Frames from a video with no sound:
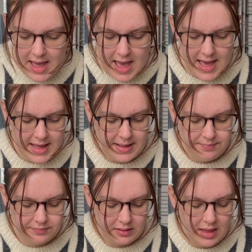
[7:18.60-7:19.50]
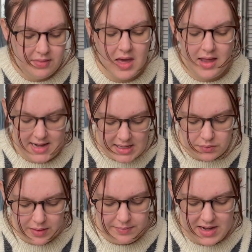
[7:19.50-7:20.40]
The next
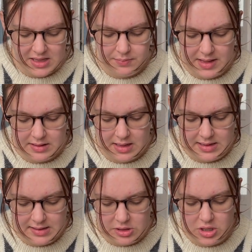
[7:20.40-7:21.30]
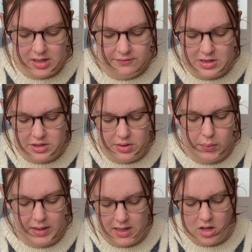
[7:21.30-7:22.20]
whip that I spent a decent chunk of January
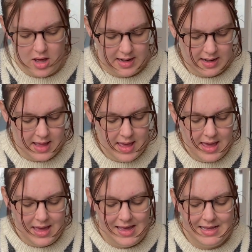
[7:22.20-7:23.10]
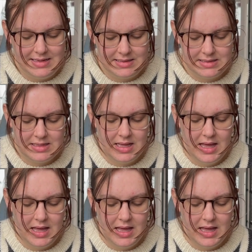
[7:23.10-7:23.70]
working on is